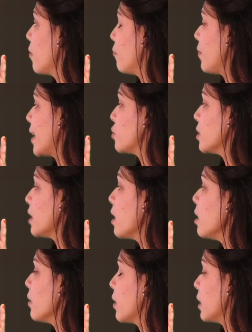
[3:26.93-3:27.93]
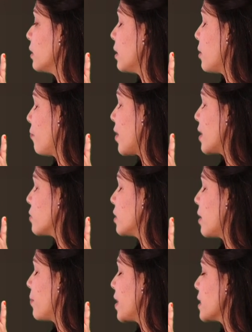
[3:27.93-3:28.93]
flagella,
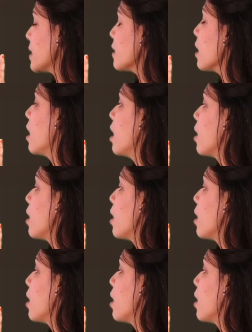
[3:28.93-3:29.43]
the basic